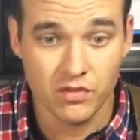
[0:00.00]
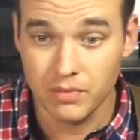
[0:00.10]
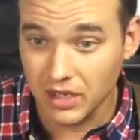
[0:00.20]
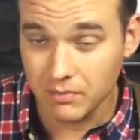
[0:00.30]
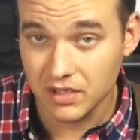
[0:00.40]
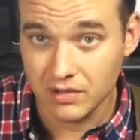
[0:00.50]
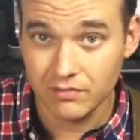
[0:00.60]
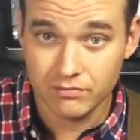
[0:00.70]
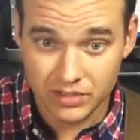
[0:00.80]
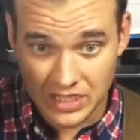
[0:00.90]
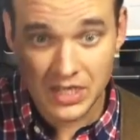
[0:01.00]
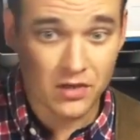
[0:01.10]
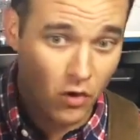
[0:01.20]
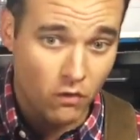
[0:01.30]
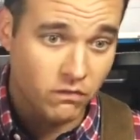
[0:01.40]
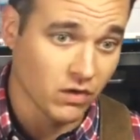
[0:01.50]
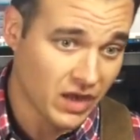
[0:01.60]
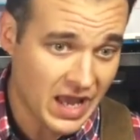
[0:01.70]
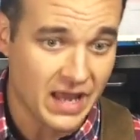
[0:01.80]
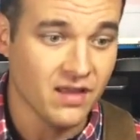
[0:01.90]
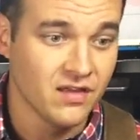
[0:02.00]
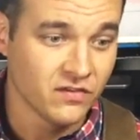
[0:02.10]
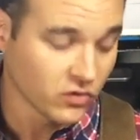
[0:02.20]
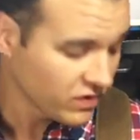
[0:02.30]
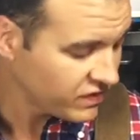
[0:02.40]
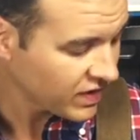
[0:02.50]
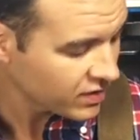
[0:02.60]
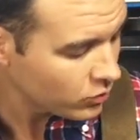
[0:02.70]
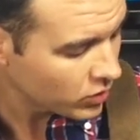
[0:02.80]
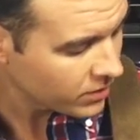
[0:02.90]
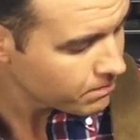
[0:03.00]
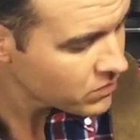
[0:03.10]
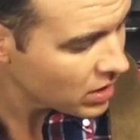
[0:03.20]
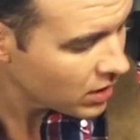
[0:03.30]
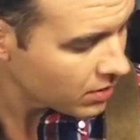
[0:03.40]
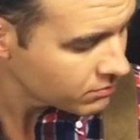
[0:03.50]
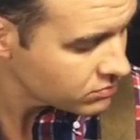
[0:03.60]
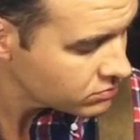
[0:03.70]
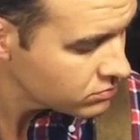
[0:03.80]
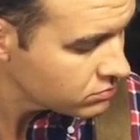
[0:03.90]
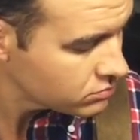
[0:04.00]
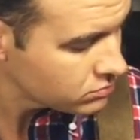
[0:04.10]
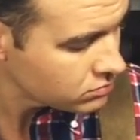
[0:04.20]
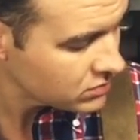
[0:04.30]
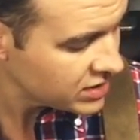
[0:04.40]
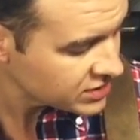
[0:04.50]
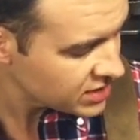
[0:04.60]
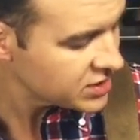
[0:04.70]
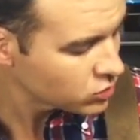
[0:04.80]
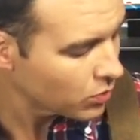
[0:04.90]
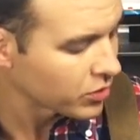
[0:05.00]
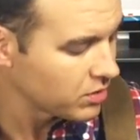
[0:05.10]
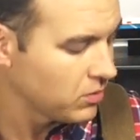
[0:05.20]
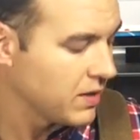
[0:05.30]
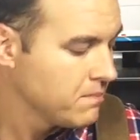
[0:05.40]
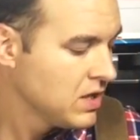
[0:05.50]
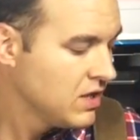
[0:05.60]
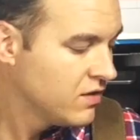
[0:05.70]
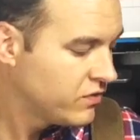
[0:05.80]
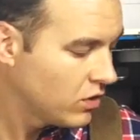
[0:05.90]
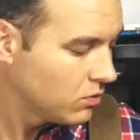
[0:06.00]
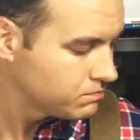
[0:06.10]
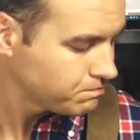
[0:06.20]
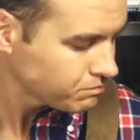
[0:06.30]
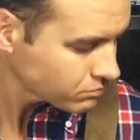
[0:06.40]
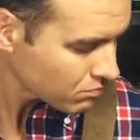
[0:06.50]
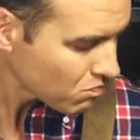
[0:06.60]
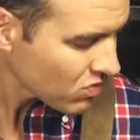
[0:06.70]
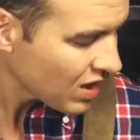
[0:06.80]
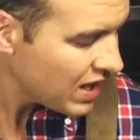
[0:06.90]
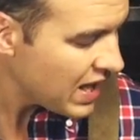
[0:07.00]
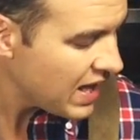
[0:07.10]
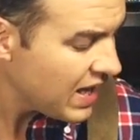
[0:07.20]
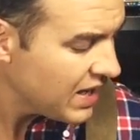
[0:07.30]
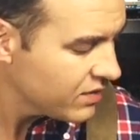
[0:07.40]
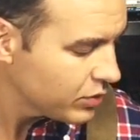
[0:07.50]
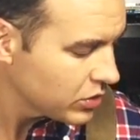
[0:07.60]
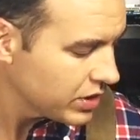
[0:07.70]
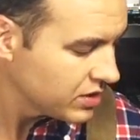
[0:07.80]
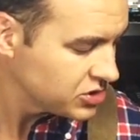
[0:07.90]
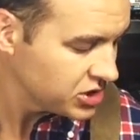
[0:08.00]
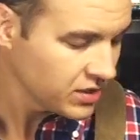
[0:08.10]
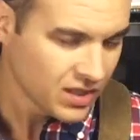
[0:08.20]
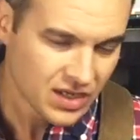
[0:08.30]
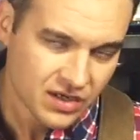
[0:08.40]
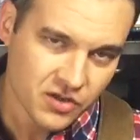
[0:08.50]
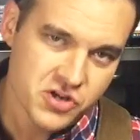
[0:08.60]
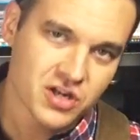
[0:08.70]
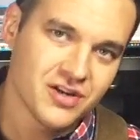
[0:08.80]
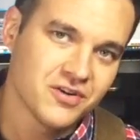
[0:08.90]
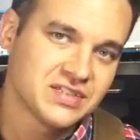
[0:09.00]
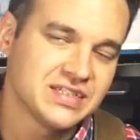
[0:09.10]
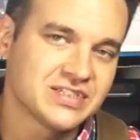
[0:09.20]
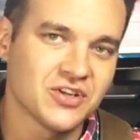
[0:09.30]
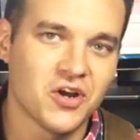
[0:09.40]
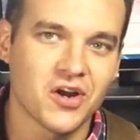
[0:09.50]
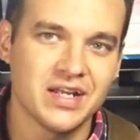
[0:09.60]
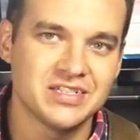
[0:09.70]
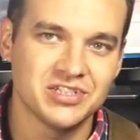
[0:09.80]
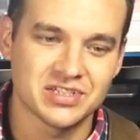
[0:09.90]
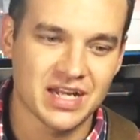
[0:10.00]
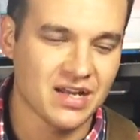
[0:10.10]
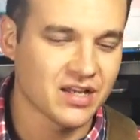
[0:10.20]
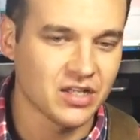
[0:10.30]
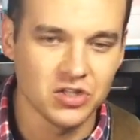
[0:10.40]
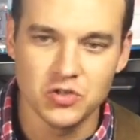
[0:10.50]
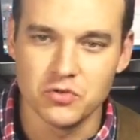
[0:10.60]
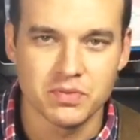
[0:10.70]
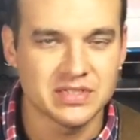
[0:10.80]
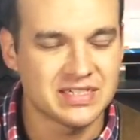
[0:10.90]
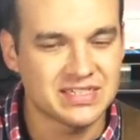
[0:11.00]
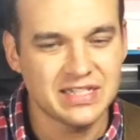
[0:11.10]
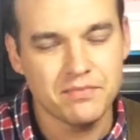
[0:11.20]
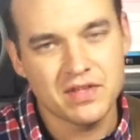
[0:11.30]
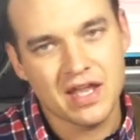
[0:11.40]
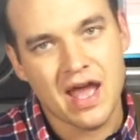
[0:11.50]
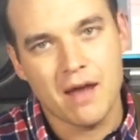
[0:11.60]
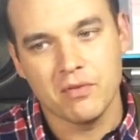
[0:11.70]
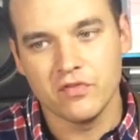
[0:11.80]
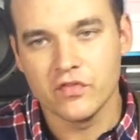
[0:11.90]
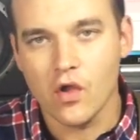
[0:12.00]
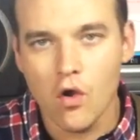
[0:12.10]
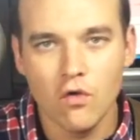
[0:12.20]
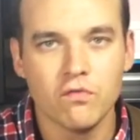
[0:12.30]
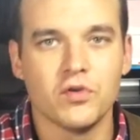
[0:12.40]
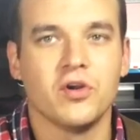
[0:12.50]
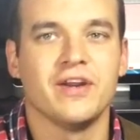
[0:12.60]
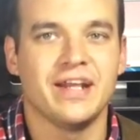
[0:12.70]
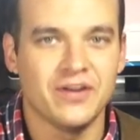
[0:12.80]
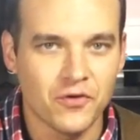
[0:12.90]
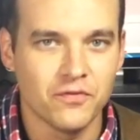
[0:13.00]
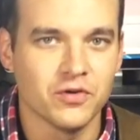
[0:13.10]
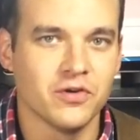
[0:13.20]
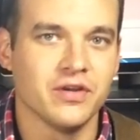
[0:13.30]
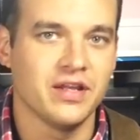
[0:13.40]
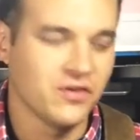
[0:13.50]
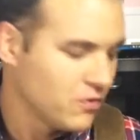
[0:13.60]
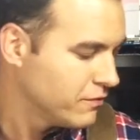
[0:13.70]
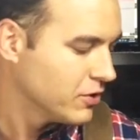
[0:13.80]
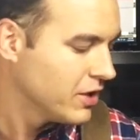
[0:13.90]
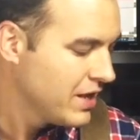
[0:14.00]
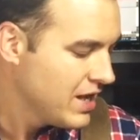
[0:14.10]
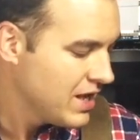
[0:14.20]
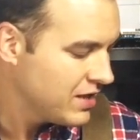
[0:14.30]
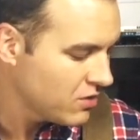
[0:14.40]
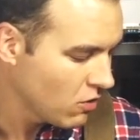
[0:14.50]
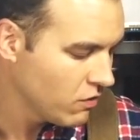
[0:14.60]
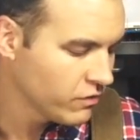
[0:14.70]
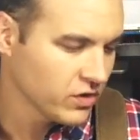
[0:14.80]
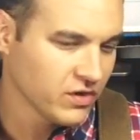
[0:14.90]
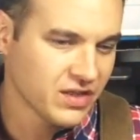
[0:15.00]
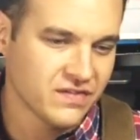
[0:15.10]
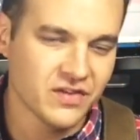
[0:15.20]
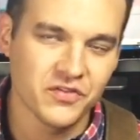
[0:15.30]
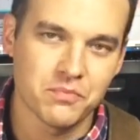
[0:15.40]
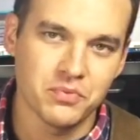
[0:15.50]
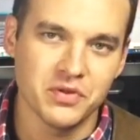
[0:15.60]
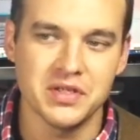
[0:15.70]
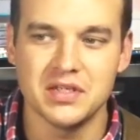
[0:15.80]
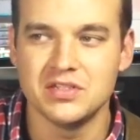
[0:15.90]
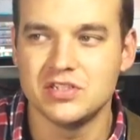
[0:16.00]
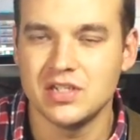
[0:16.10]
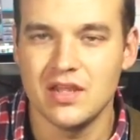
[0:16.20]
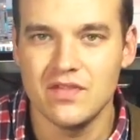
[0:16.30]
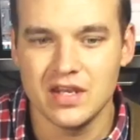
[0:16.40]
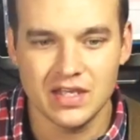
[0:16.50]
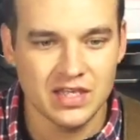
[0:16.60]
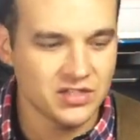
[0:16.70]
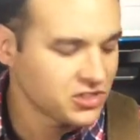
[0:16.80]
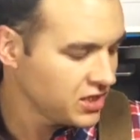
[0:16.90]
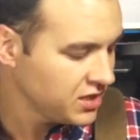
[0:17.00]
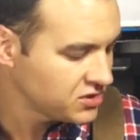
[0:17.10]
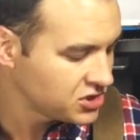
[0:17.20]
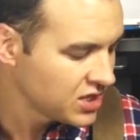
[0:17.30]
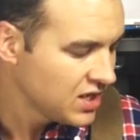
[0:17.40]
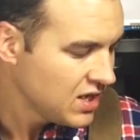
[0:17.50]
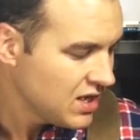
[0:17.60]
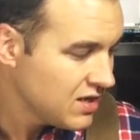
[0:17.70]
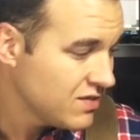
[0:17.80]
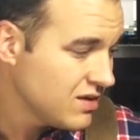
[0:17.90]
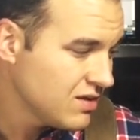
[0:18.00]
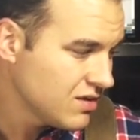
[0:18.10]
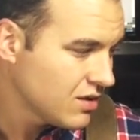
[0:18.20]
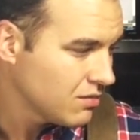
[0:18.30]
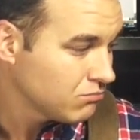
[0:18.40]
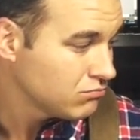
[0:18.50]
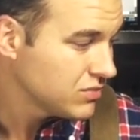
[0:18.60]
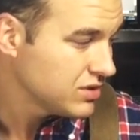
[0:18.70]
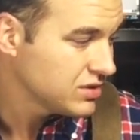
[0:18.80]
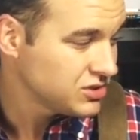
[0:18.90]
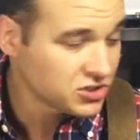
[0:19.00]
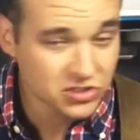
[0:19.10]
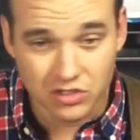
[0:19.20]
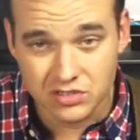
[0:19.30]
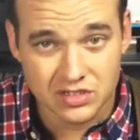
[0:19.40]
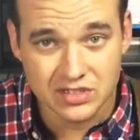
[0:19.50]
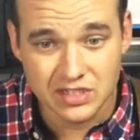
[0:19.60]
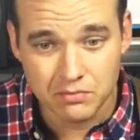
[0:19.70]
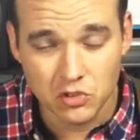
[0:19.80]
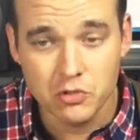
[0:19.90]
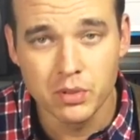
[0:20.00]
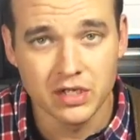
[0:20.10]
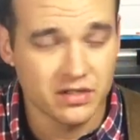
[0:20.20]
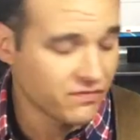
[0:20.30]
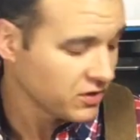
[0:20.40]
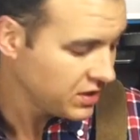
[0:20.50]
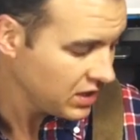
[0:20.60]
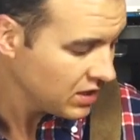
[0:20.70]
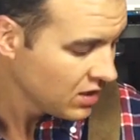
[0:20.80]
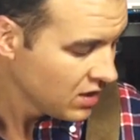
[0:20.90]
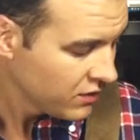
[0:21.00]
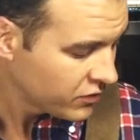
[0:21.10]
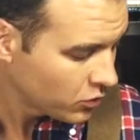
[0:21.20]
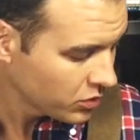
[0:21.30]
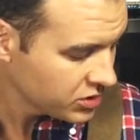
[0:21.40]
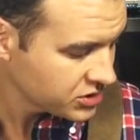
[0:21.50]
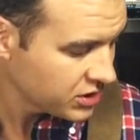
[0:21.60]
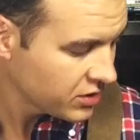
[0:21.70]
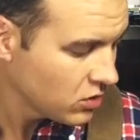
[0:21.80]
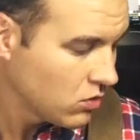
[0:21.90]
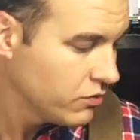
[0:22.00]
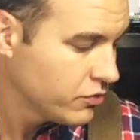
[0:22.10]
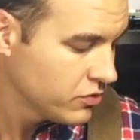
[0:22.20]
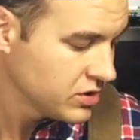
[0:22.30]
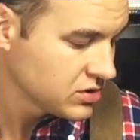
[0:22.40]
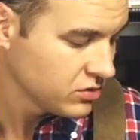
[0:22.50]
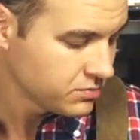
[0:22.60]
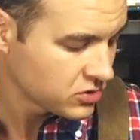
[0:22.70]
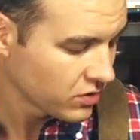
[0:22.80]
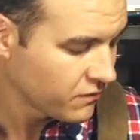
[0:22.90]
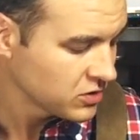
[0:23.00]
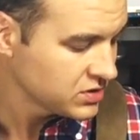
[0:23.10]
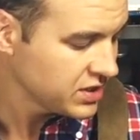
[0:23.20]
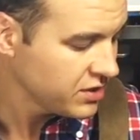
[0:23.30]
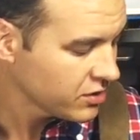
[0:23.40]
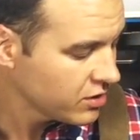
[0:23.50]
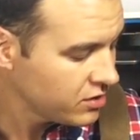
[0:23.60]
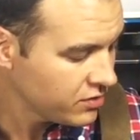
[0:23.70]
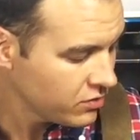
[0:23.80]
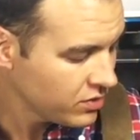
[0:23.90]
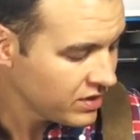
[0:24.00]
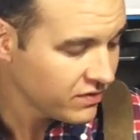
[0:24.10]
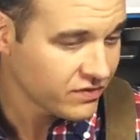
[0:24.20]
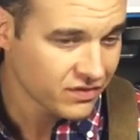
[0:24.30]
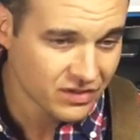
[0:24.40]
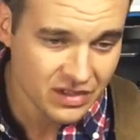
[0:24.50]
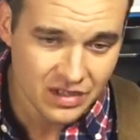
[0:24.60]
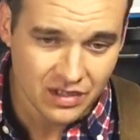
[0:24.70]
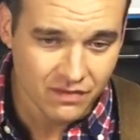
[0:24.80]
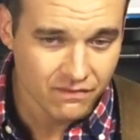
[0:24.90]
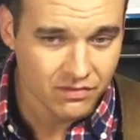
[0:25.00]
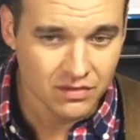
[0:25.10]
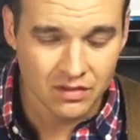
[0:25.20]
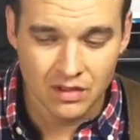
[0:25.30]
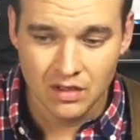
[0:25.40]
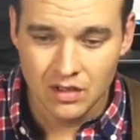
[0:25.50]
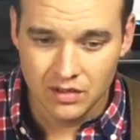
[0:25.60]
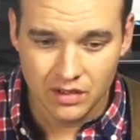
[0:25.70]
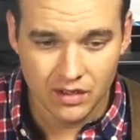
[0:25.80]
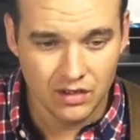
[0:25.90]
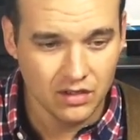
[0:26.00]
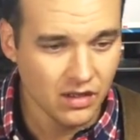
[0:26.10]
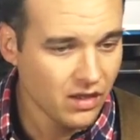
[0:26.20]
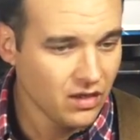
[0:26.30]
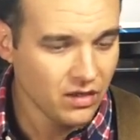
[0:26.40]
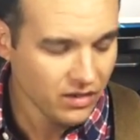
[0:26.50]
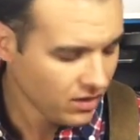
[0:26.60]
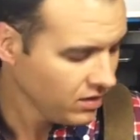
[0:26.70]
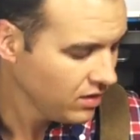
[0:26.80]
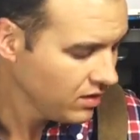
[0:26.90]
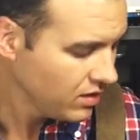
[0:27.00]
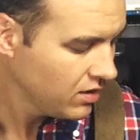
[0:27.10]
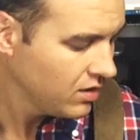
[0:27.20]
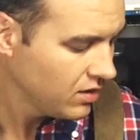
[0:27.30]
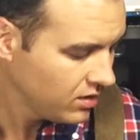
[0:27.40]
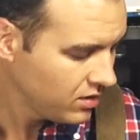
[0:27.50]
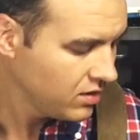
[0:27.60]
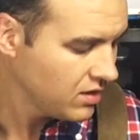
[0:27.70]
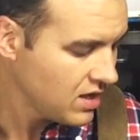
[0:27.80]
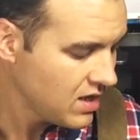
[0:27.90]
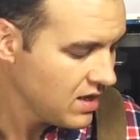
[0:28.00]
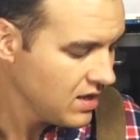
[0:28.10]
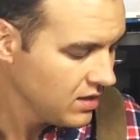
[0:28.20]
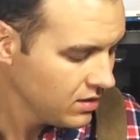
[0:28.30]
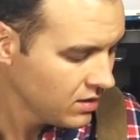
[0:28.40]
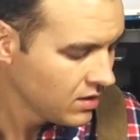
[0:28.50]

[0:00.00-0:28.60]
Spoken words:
the bottom end, D over A. So the second one is what we're going to play. So A, and then we go down to G. Now you're going to notice this song is just kind of like a loop. It's the same thing happens over and over and over and over until the bridge, and then a key change, and then it just starts the same loop in a different key. So we're just going to go through this loop. So the first thing you're going to do is D, da da da da da da, A,